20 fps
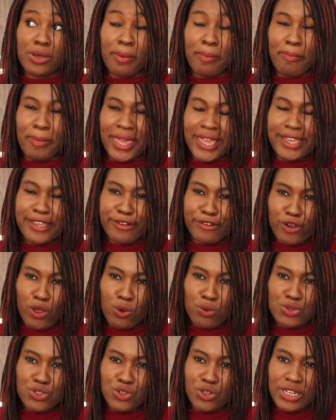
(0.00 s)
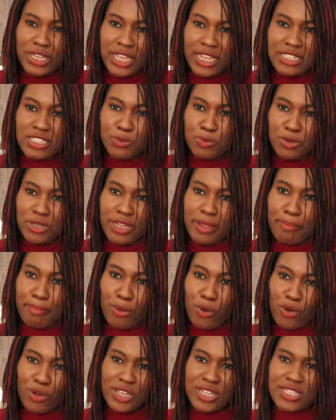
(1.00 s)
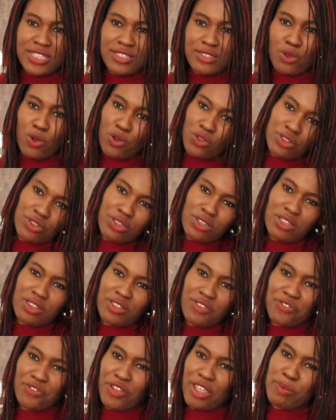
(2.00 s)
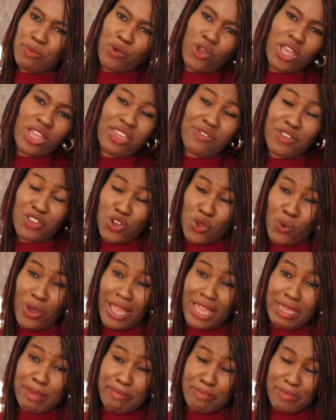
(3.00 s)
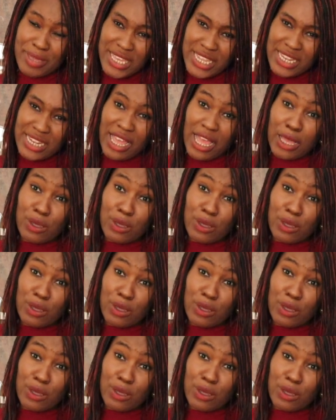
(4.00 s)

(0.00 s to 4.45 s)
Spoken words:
make notes on each bullet point on the framework, if you know what I mean.